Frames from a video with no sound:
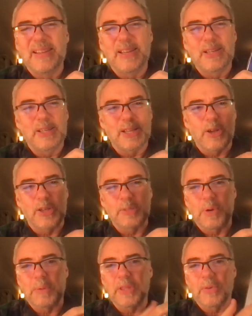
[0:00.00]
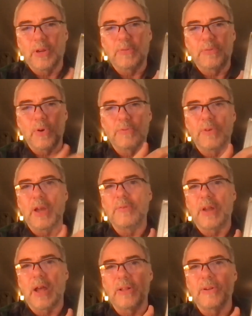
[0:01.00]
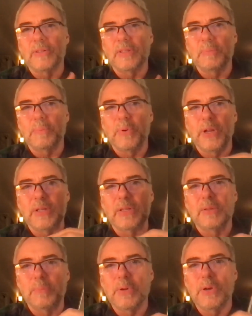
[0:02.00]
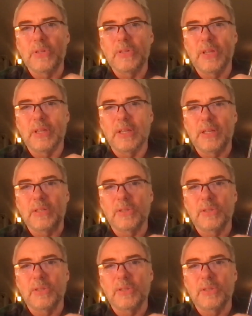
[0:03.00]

it costs probably three or four or five dollars to print per CD.